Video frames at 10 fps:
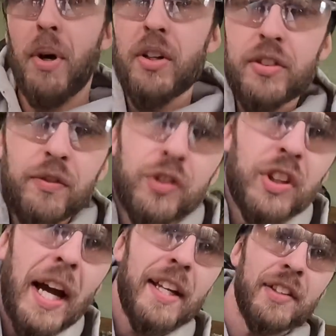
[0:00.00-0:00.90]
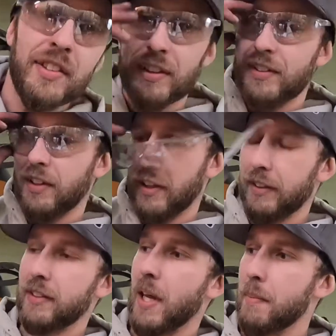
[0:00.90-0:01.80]
parts of science. It's
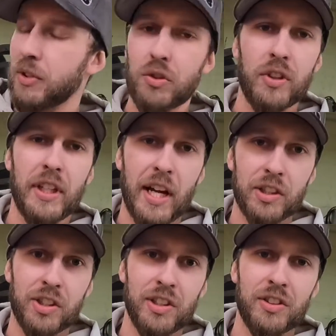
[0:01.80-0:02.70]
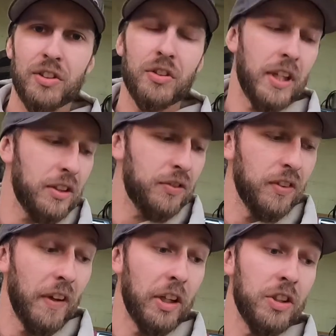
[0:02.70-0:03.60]
chemistry, actually. It's the transfer
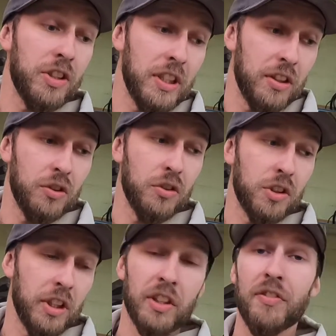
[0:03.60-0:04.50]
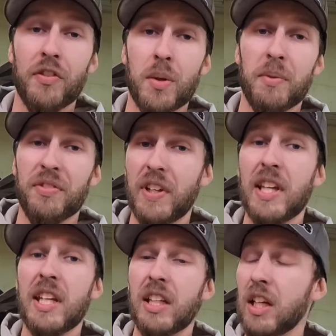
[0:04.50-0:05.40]
of energy. It's usually in the form of
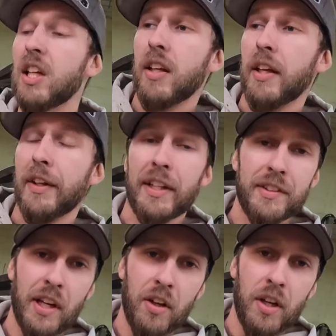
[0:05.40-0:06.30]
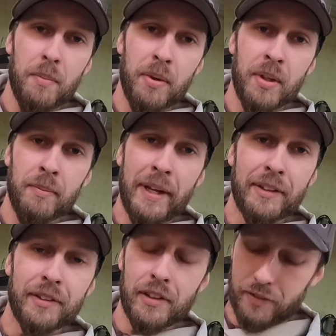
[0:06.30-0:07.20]
heat. And that's how I burned
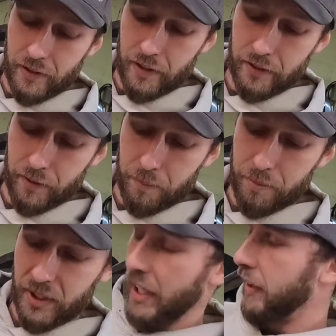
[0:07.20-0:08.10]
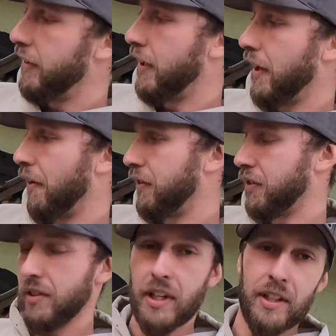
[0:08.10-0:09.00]
myself on the plate that I
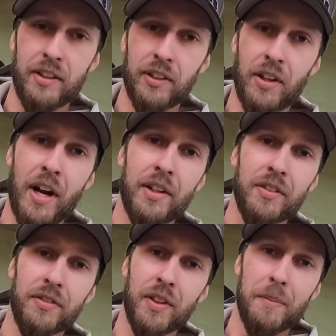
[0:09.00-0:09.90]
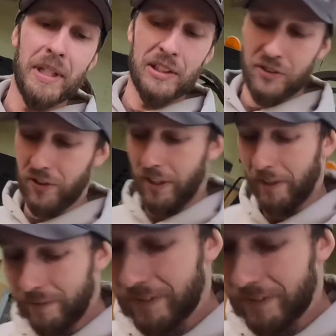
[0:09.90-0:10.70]
just had in the grinder for a minute straight.